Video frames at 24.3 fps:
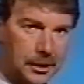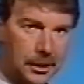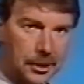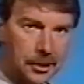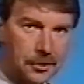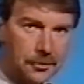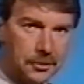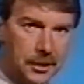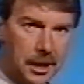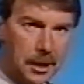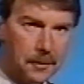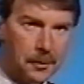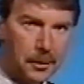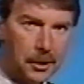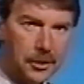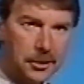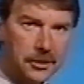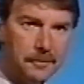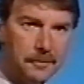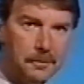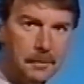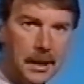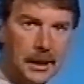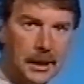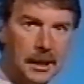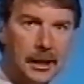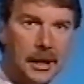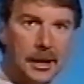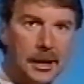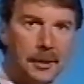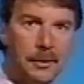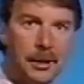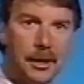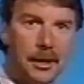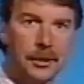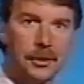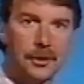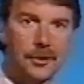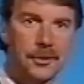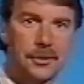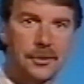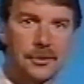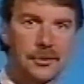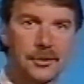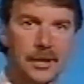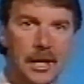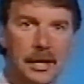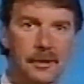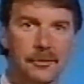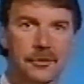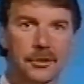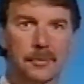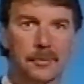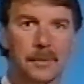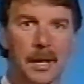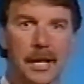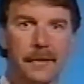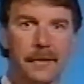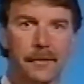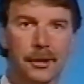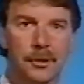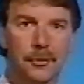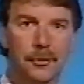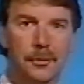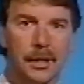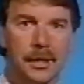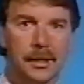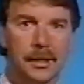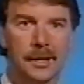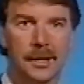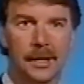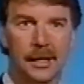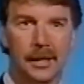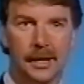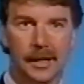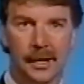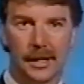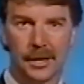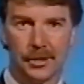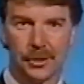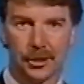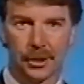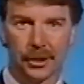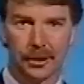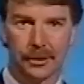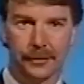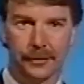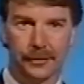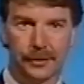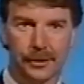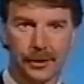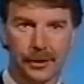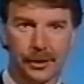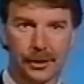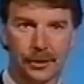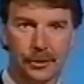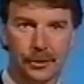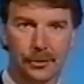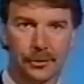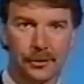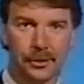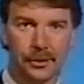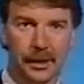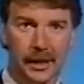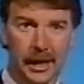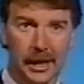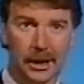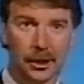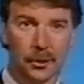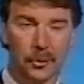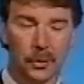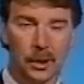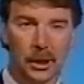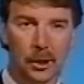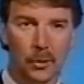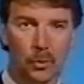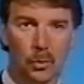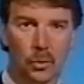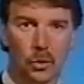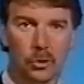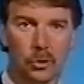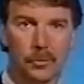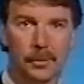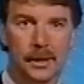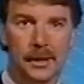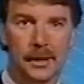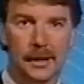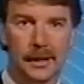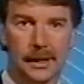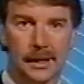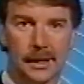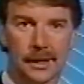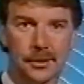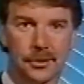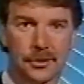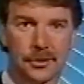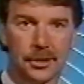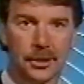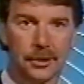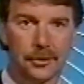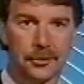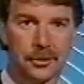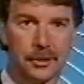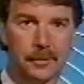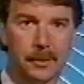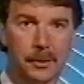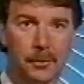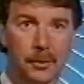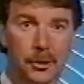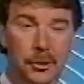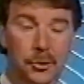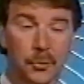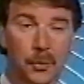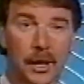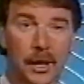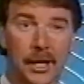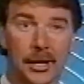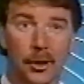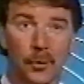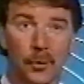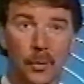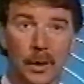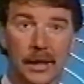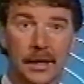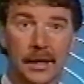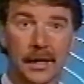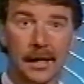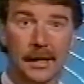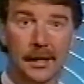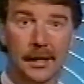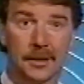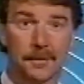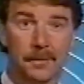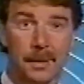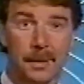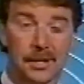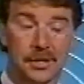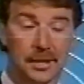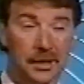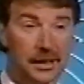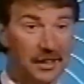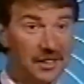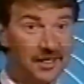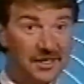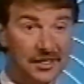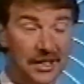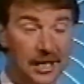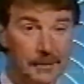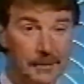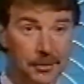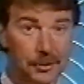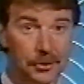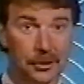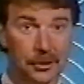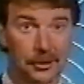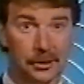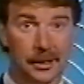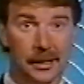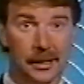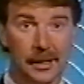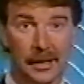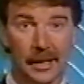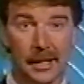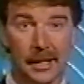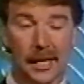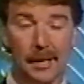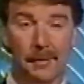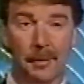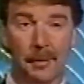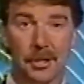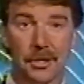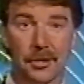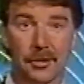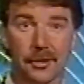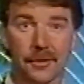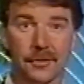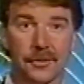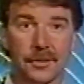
country. Outbreaks of mainly light rain across the south, some heavier rain as you go further north and again quite warm and sultry. But once we hit the weekend it's basically the same story, a mixture of